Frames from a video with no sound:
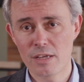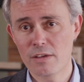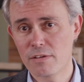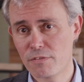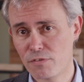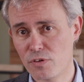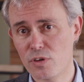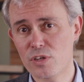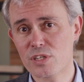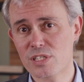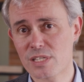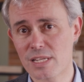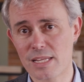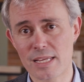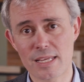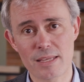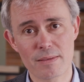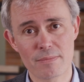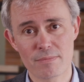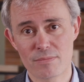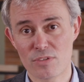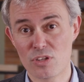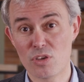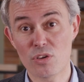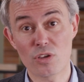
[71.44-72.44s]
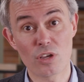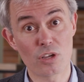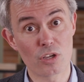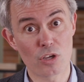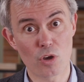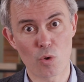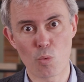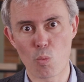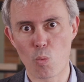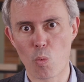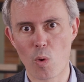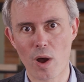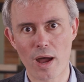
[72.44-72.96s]
firstly, you can
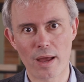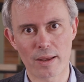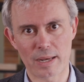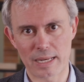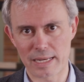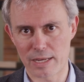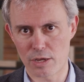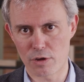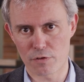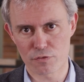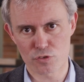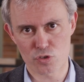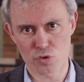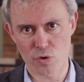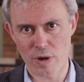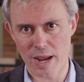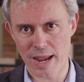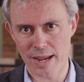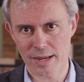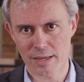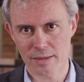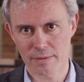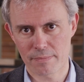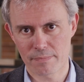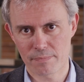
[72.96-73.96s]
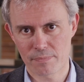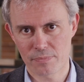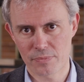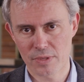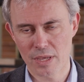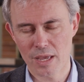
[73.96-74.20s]
go wildly off track.